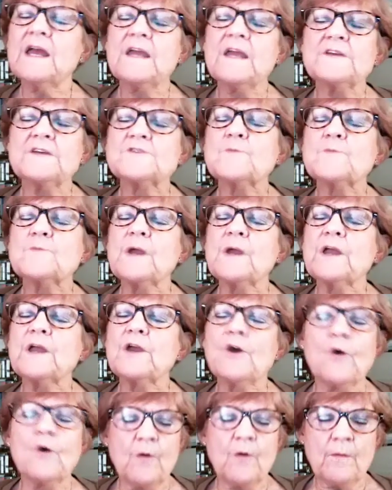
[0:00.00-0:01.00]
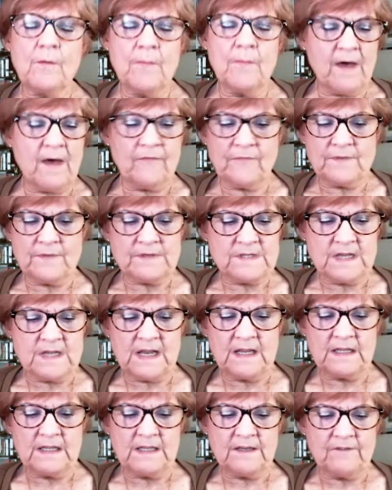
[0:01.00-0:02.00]
as we go about the
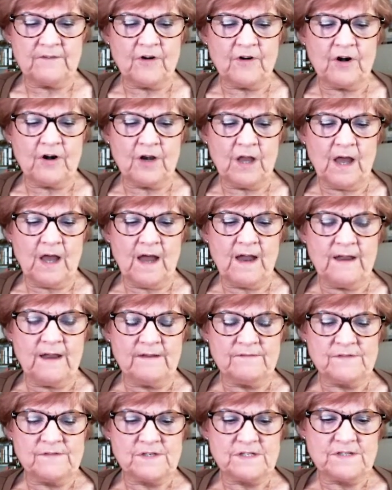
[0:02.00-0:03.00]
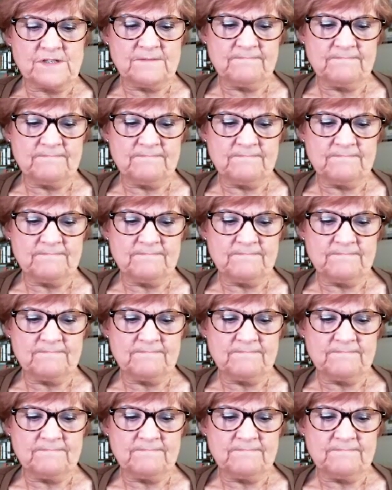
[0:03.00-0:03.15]
daily of our lives,